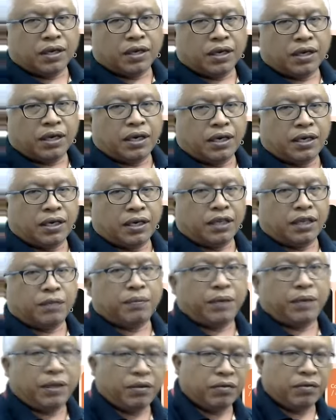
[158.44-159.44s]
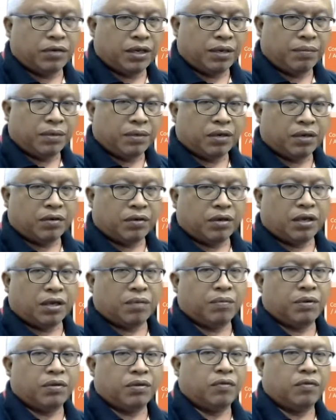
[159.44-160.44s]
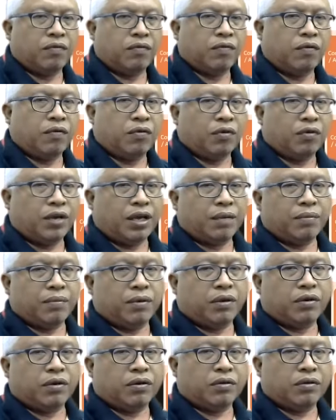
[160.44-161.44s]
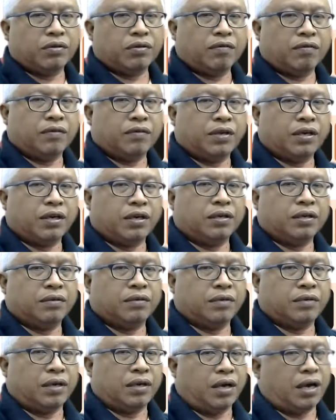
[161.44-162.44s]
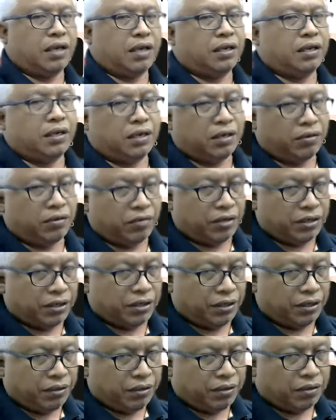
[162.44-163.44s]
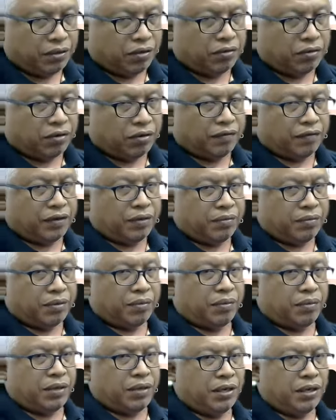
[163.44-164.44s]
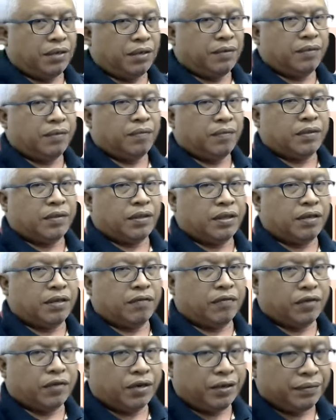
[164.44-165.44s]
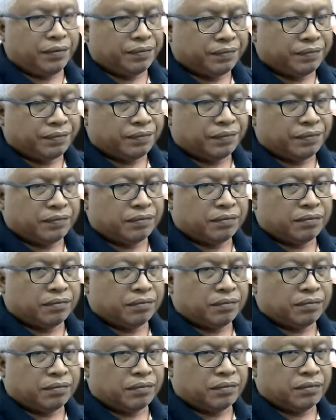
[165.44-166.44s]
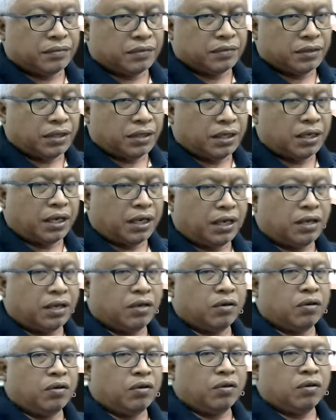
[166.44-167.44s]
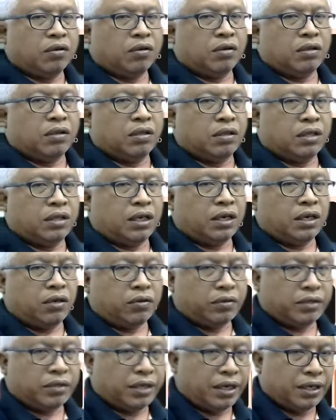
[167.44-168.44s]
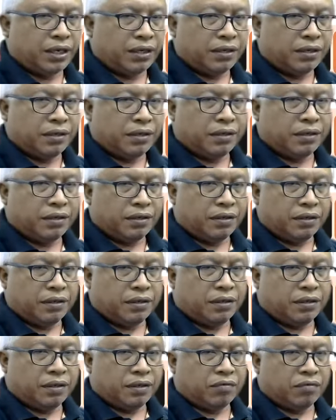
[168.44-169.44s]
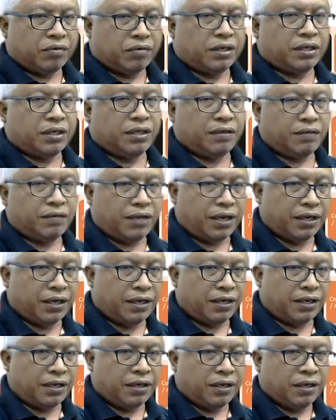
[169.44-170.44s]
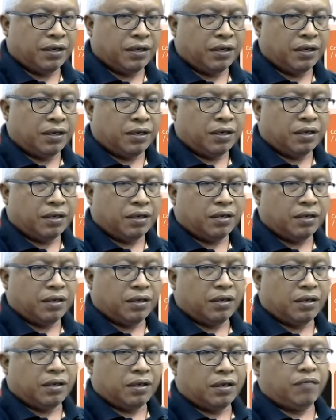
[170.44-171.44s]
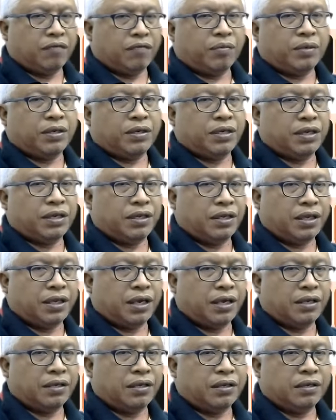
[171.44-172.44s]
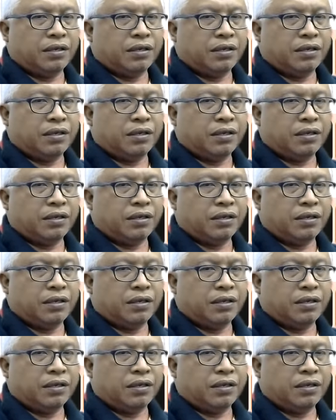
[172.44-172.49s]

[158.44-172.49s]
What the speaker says: and explain to them they are not able to follow that because of their other regulation on top of it, maybe different. And ICAO take note of that, will receive that information and